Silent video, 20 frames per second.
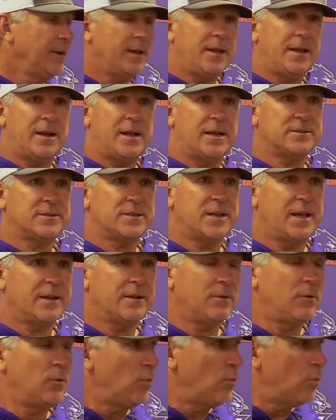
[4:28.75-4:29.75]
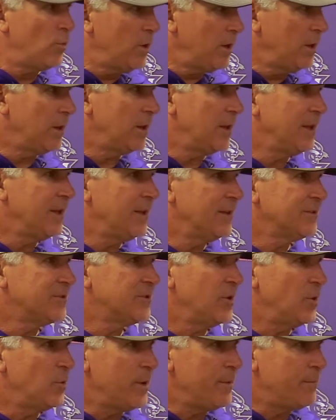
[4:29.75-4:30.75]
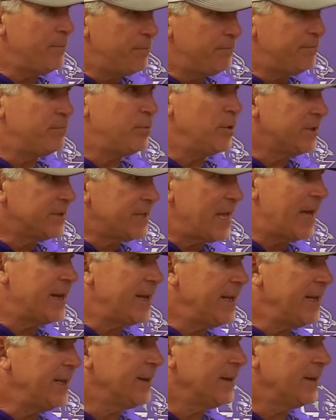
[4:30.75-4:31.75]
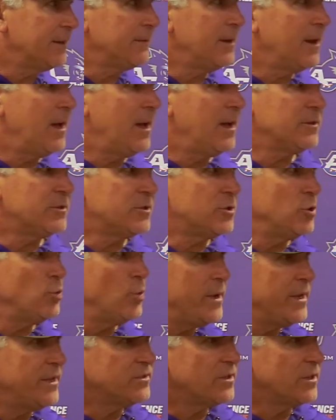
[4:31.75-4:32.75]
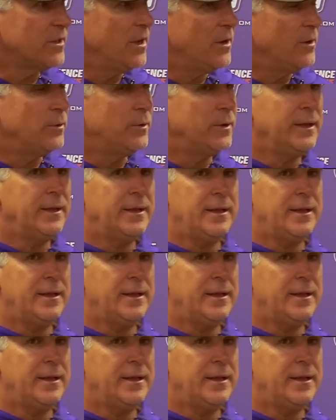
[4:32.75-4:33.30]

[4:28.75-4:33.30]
And I was like, really? So we put that in 2 weeks ago,